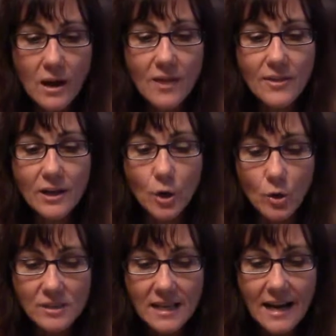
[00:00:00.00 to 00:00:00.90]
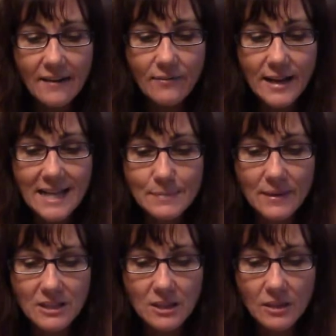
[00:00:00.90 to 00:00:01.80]
I think goals in every
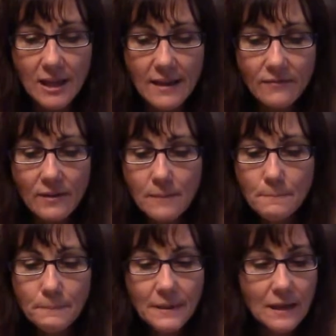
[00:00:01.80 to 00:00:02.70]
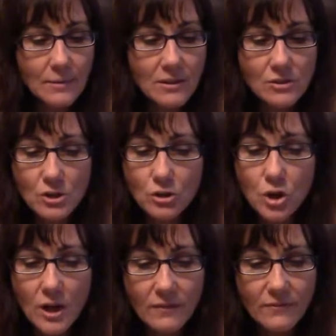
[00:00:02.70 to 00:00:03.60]
aspect of your life. I mean, there's a
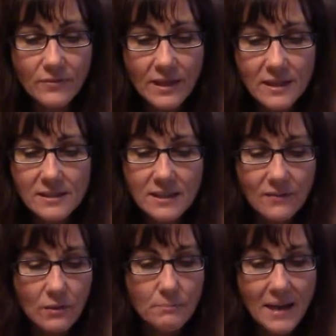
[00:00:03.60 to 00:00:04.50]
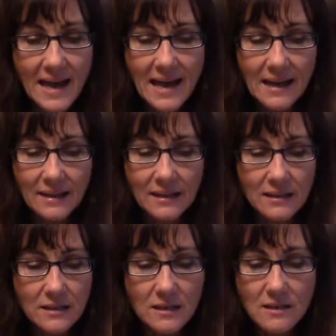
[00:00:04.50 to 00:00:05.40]
lot of things, giving back
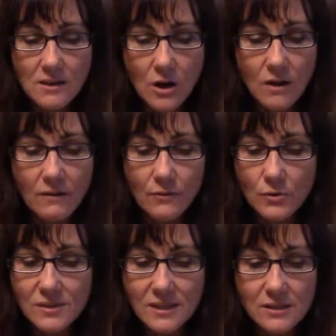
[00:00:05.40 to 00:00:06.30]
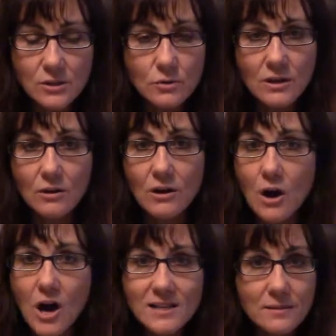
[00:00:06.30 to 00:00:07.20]
and all of those things too, that are
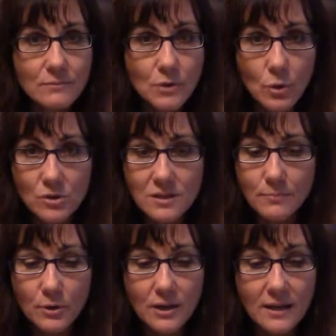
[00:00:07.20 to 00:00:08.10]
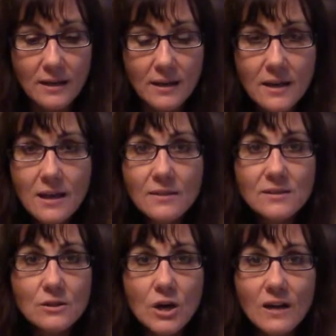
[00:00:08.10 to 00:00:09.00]
awesome goals to put in.
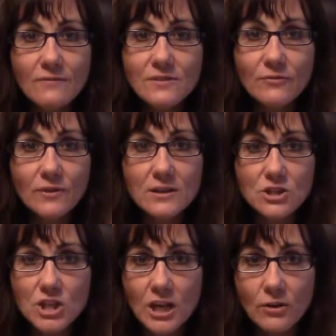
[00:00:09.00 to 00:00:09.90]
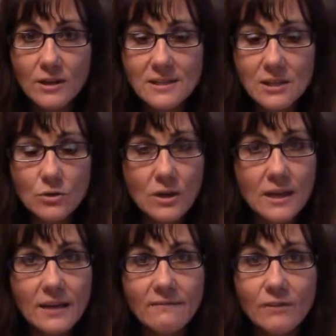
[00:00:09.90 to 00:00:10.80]
There's a lot of different charities that you can
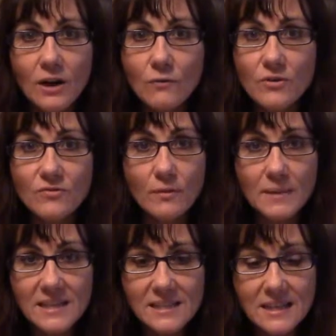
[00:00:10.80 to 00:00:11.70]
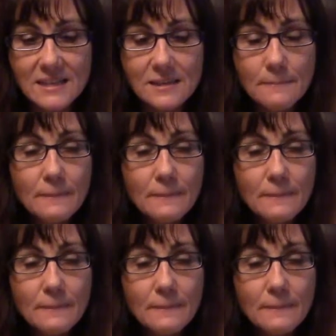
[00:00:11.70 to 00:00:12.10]
get involved with for business.